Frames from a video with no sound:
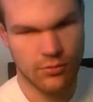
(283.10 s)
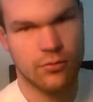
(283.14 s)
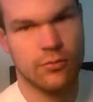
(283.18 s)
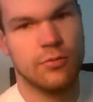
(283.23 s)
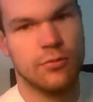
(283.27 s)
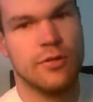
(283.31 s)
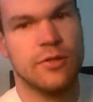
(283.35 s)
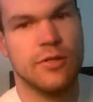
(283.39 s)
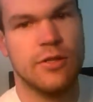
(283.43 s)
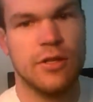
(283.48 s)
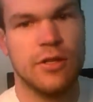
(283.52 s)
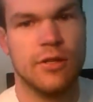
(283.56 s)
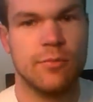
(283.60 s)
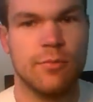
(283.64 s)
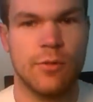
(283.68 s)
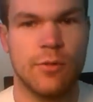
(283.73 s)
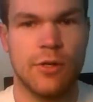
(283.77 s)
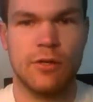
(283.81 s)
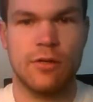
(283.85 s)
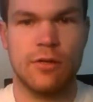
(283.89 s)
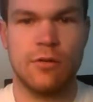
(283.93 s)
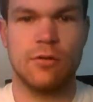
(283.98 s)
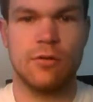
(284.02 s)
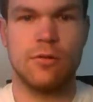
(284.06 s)
I'm going to take
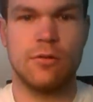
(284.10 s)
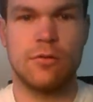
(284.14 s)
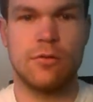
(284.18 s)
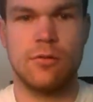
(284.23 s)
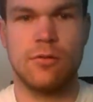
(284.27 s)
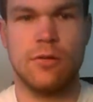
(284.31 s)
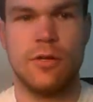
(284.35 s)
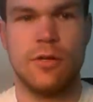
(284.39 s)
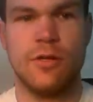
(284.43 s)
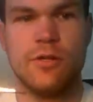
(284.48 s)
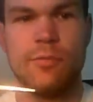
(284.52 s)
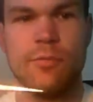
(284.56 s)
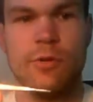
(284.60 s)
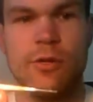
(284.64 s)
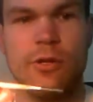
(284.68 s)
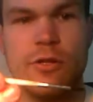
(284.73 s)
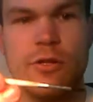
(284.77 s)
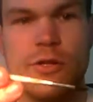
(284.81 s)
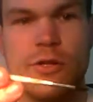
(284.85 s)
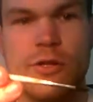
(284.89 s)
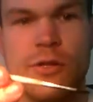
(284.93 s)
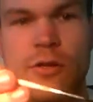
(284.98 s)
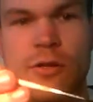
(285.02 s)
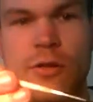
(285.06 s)
my larger
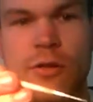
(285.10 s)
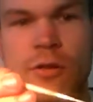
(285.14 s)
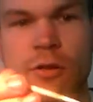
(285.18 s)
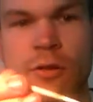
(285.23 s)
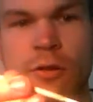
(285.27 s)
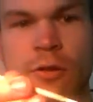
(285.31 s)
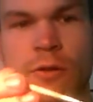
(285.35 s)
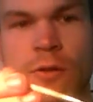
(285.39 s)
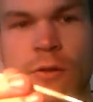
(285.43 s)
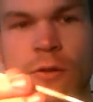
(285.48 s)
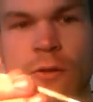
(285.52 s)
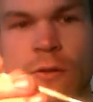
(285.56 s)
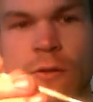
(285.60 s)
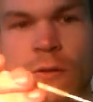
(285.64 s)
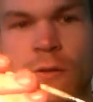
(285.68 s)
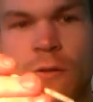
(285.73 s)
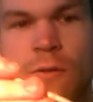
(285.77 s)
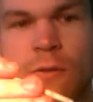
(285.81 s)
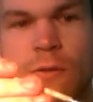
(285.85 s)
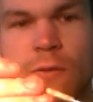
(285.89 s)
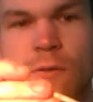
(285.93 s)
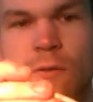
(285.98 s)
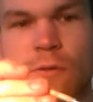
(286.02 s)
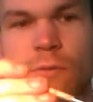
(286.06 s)
brush,
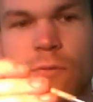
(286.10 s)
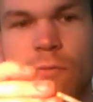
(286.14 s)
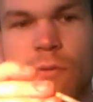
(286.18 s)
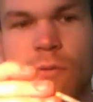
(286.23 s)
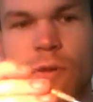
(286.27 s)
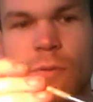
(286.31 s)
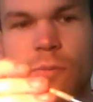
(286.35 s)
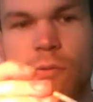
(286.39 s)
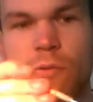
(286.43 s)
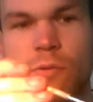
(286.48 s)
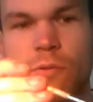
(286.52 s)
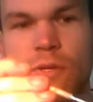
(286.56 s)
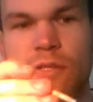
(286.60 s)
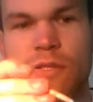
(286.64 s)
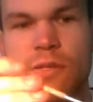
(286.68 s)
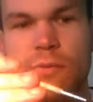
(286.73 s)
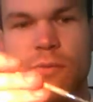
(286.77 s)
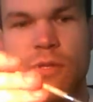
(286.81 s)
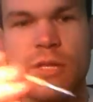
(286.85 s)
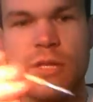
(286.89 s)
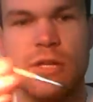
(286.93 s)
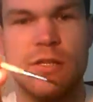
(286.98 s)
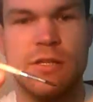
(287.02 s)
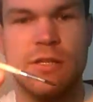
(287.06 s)
wipe away
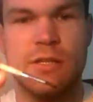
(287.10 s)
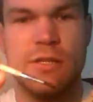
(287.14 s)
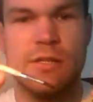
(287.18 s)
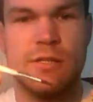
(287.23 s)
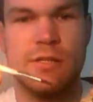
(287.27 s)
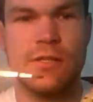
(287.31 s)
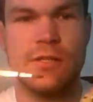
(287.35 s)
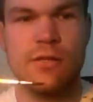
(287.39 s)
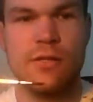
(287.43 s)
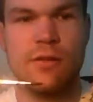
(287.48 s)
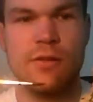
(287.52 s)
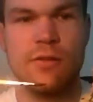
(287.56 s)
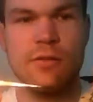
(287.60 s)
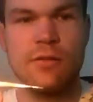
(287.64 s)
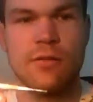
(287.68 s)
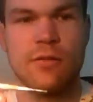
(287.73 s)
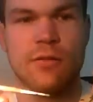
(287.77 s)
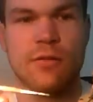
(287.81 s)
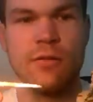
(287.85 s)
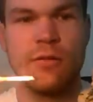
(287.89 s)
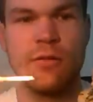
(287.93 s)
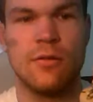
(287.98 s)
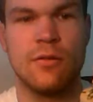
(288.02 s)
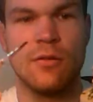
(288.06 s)
some of the excess.
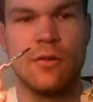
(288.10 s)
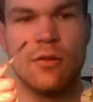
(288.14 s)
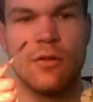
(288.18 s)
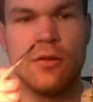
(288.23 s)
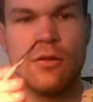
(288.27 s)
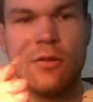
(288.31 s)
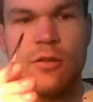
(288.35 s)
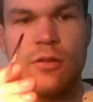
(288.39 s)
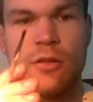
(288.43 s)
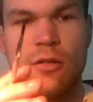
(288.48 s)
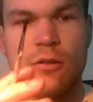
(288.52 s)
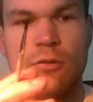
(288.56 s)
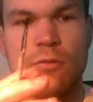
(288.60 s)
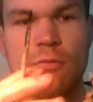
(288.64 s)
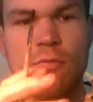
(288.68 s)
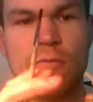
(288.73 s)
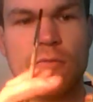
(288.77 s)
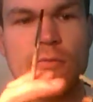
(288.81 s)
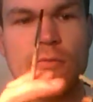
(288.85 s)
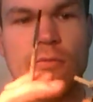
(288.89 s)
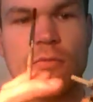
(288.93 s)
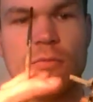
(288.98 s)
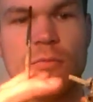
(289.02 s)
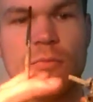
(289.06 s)
Now,
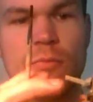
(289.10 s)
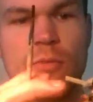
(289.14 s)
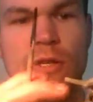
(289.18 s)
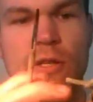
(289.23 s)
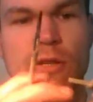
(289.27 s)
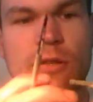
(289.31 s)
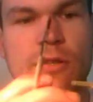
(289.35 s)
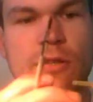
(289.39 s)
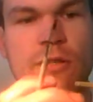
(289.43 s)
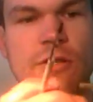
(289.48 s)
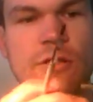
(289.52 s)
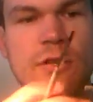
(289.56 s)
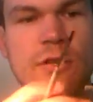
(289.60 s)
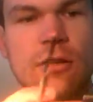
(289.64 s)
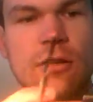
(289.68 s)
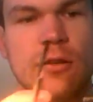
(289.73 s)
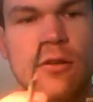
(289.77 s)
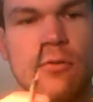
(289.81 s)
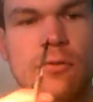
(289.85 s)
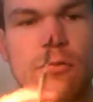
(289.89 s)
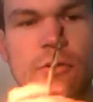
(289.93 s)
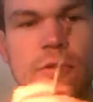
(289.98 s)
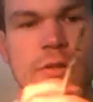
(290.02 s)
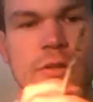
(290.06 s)
because I
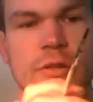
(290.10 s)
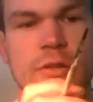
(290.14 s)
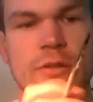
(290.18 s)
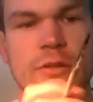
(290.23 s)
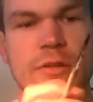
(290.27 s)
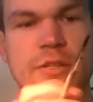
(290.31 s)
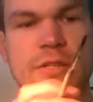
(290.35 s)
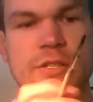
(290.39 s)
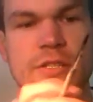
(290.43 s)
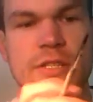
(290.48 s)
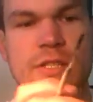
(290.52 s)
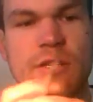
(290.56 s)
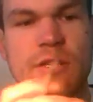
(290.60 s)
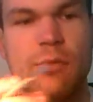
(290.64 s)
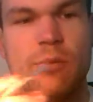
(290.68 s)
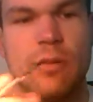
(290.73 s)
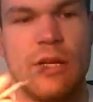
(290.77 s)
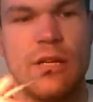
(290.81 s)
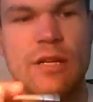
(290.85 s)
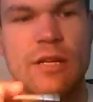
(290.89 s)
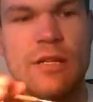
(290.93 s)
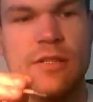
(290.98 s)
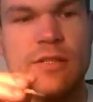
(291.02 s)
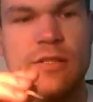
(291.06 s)
don't want it on these knee
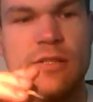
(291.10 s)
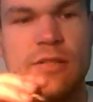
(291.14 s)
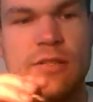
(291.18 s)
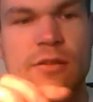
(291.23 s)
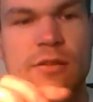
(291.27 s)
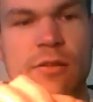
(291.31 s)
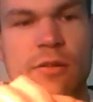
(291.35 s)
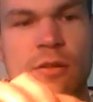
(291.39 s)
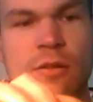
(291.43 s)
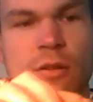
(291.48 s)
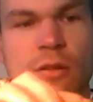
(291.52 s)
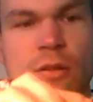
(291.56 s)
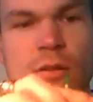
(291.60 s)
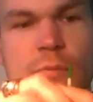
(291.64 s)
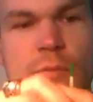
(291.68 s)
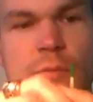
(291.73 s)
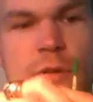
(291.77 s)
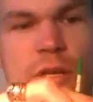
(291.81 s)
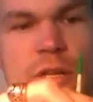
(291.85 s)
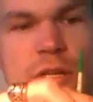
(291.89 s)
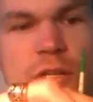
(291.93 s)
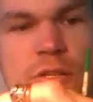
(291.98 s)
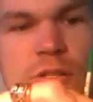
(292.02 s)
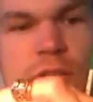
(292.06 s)
pads,
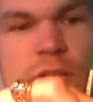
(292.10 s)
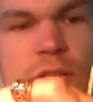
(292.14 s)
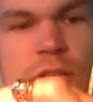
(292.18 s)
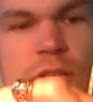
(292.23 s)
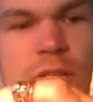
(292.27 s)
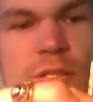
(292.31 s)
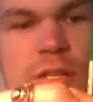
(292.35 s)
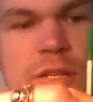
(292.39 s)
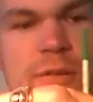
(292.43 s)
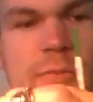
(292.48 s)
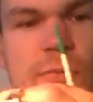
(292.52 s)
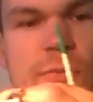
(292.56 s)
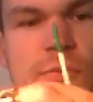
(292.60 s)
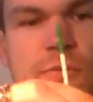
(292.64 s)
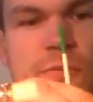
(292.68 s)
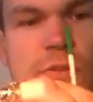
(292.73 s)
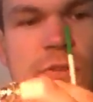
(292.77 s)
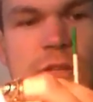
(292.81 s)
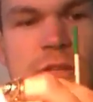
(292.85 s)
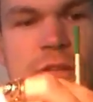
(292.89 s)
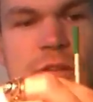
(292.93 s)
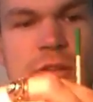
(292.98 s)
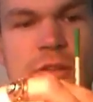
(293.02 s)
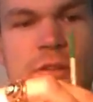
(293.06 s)
I'm actually going to take my
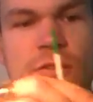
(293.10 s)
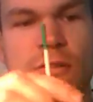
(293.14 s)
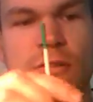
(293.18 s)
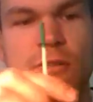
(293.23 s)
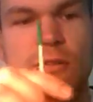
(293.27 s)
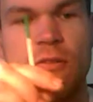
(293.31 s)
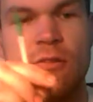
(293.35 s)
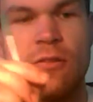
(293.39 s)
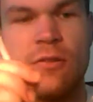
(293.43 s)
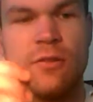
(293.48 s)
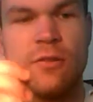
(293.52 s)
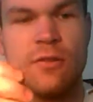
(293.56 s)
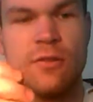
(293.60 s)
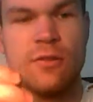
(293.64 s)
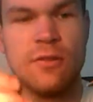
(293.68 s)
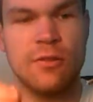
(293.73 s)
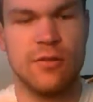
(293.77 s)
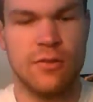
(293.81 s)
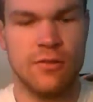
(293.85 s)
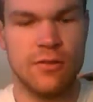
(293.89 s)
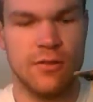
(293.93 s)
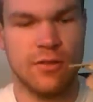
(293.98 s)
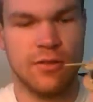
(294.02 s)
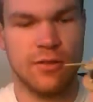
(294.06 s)
finger
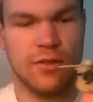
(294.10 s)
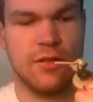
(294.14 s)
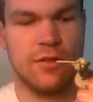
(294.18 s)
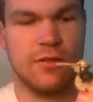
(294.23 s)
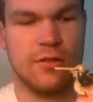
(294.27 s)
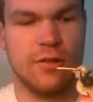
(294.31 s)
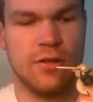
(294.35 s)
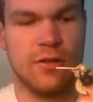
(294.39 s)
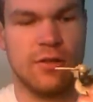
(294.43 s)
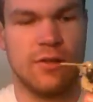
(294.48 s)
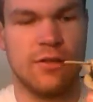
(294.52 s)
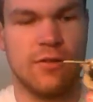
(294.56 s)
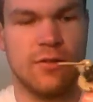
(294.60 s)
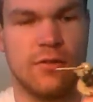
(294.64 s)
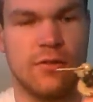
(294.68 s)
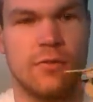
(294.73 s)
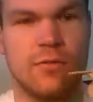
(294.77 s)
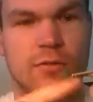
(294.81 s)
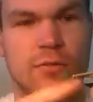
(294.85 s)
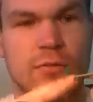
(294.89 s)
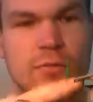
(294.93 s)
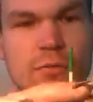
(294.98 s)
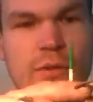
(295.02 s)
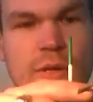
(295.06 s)
and
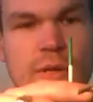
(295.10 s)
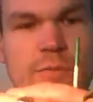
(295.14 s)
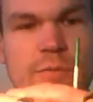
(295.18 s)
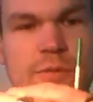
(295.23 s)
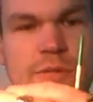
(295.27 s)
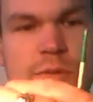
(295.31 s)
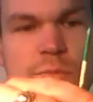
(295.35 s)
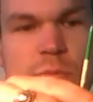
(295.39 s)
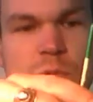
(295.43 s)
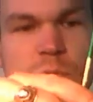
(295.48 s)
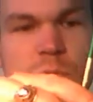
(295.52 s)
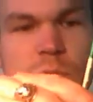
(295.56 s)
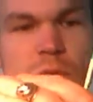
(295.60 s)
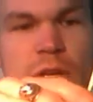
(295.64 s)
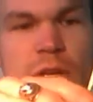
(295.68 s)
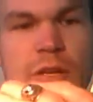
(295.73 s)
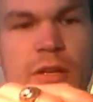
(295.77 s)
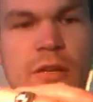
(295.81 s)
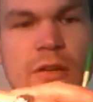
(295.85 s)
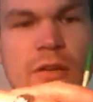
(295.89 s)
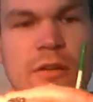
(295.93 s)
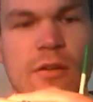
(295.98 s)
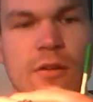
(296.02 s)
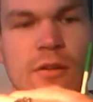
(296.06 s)
wipe some
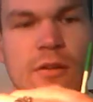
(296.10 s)
away